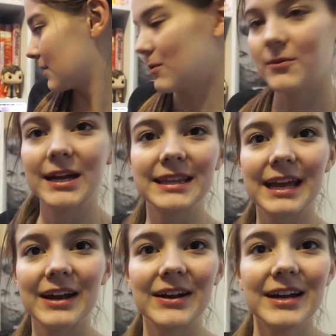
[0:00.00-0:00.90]
right
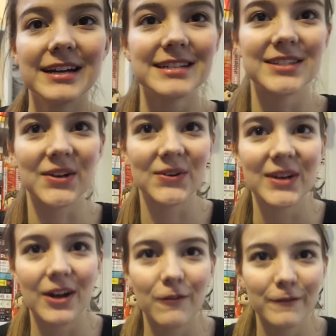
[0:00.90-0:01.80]
there so
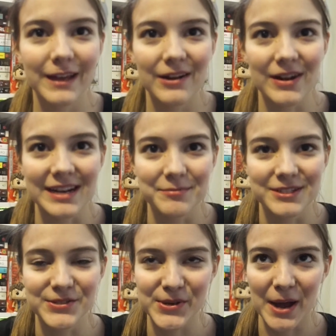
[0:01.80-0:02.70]
hopefully I don't end up
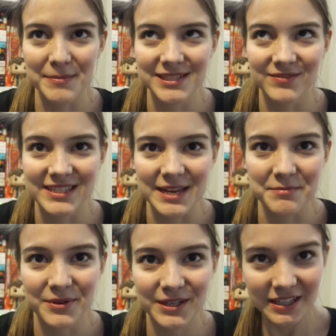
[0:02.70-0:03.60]
with two copies of the same
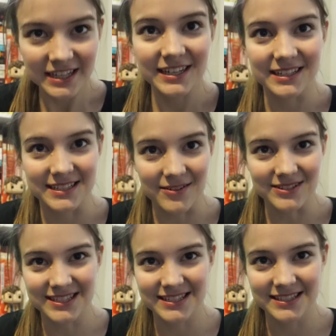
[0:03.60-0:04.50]
book because that
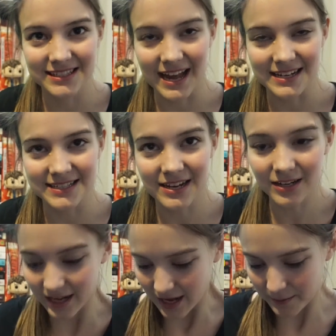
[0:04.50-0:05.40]
would kind of
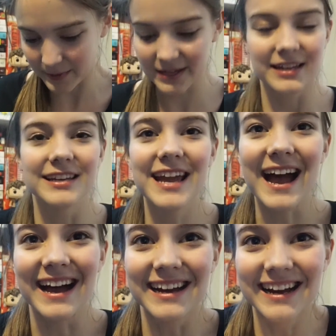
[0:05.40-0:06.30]
suck. But
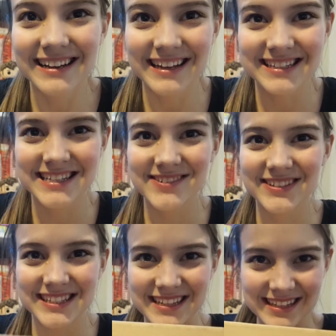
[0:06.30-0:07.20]
yeah, Let's see
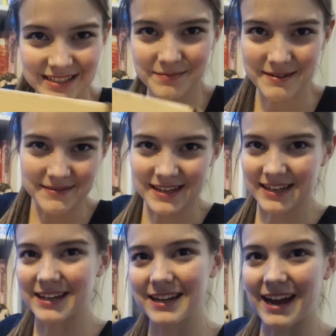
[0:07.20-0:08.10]
what's in this
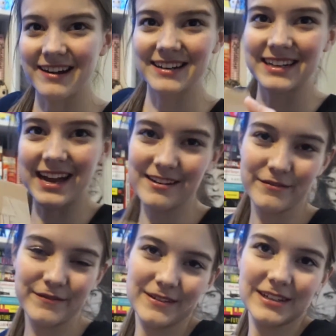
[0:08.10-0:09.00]
baby. I already kind
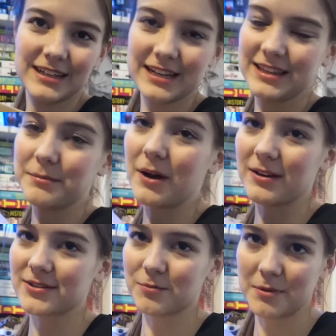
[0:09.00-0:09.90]
of cut the
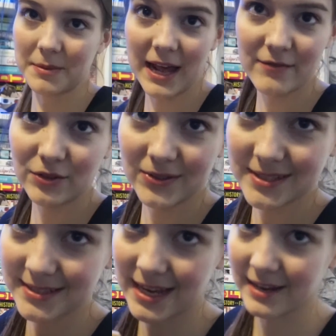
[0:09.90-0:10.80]
box open, but I haven't looked
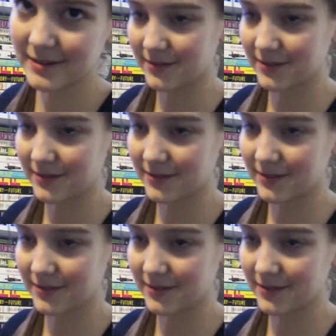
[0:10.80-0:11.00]
inside,